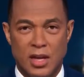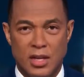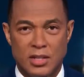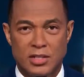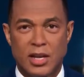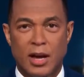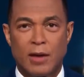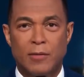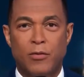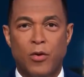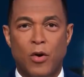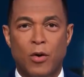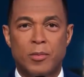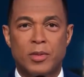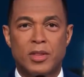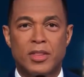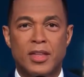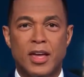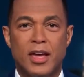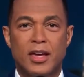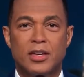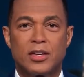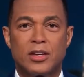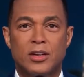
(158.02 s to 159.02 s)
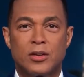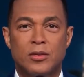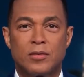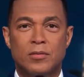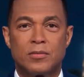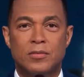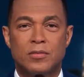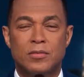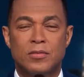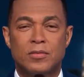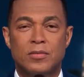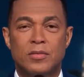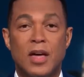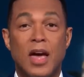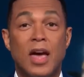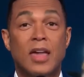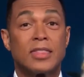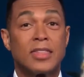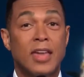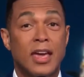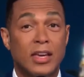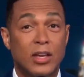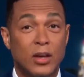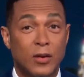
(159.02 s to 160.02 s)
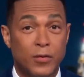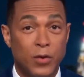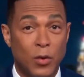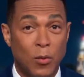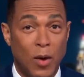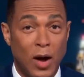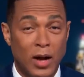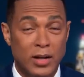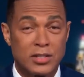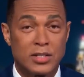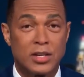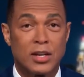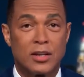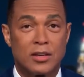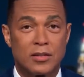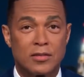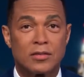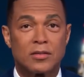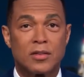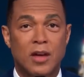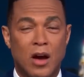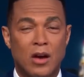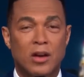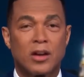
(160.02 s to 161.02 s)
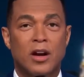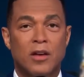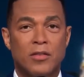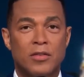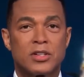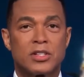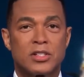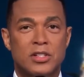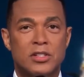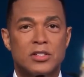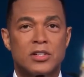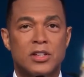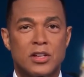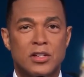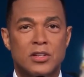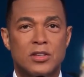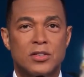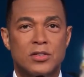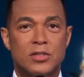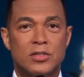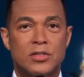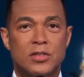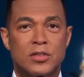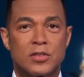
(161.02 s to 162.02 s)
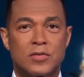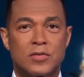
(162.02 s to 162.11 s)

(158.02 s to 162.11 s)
Tom Foreman, thank you. And thank you for watching. Our coverage continues.